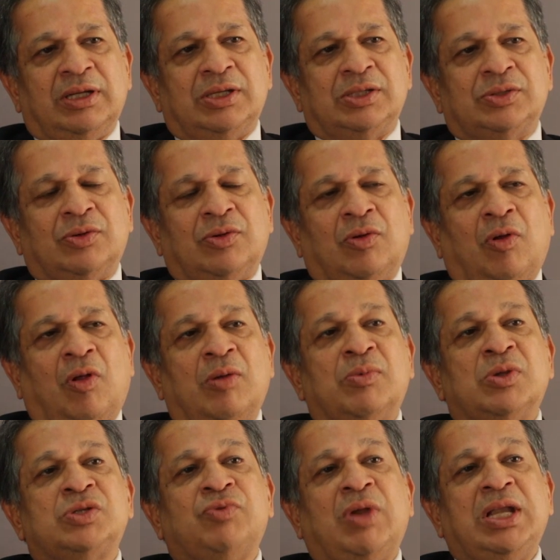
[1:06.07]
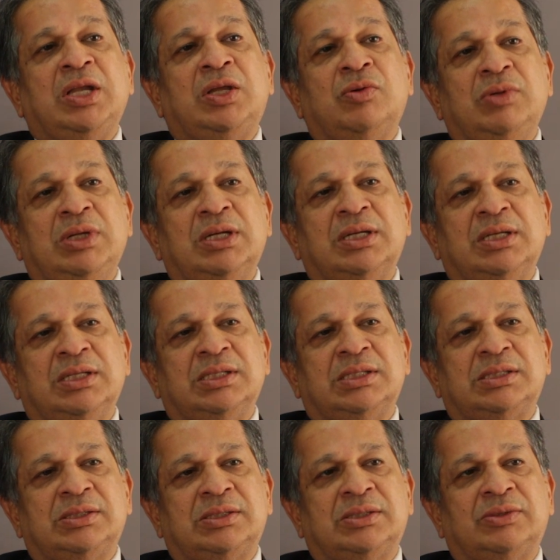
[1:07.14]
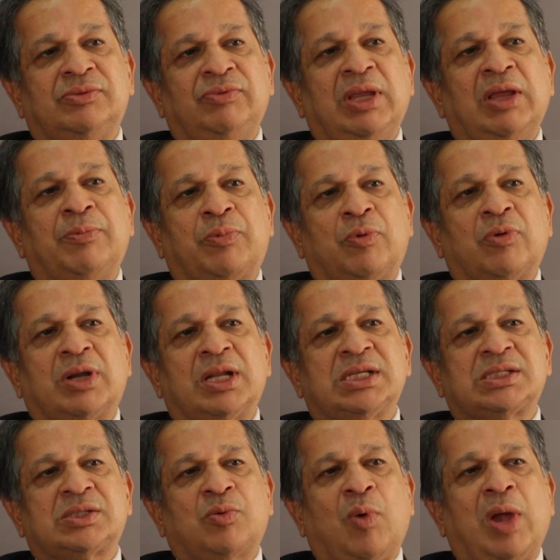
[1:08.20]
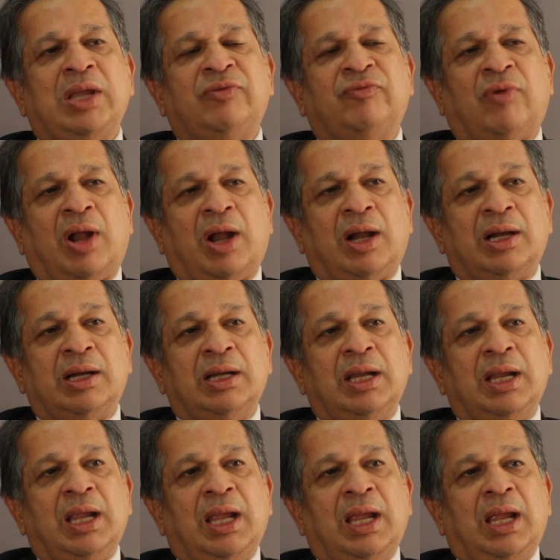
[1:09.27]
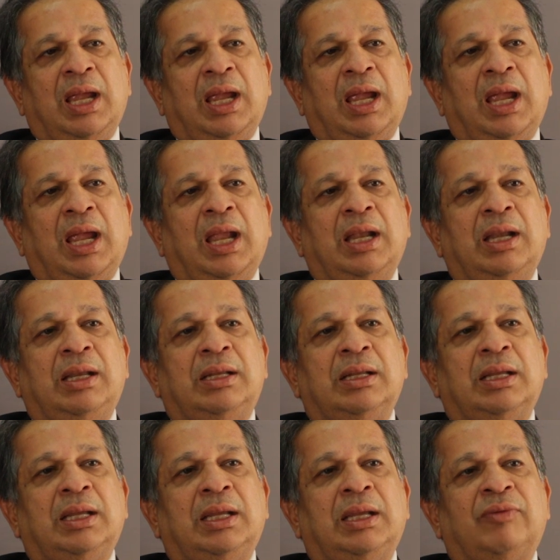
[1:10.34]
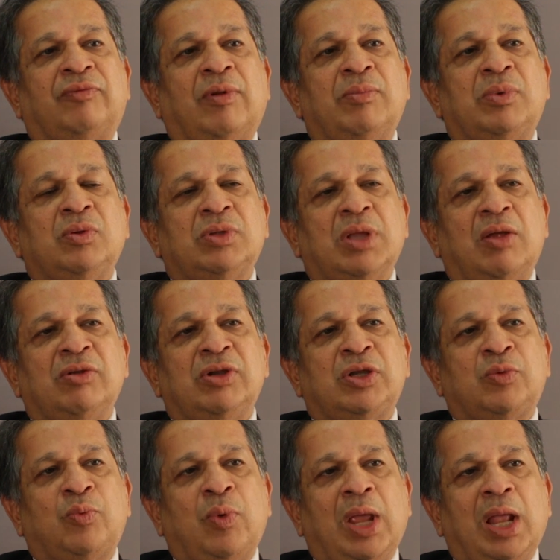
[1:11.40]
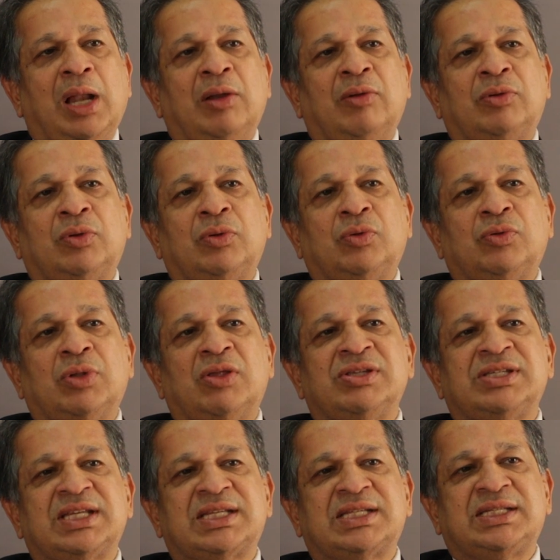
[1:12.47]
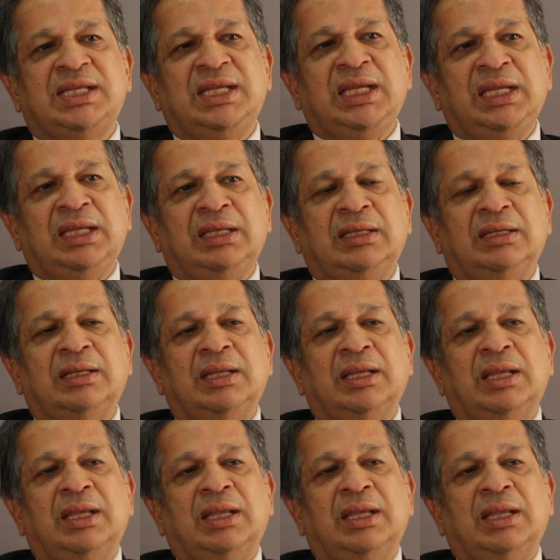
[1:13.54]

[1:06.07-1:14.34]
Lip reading: So almost 22 years we have progressed quite far, and from 2012 to 2016,